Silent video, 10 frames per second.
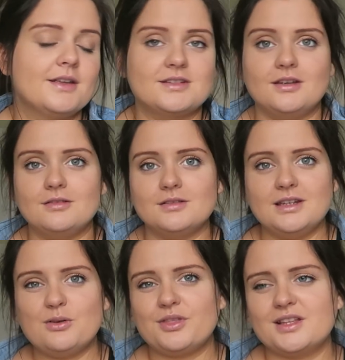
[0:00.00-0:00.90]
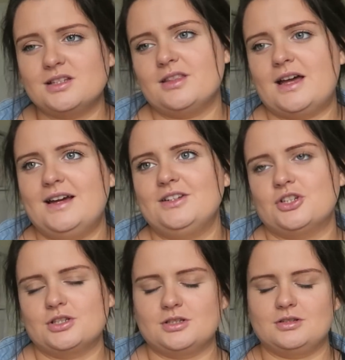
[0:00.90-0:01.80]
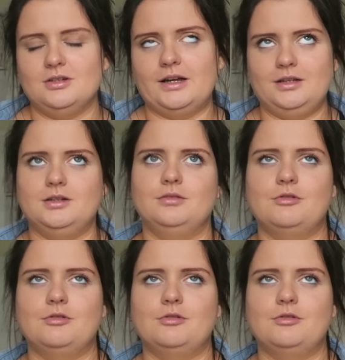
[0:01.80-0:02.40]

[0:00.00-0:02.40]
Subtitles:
So little things like that, it just like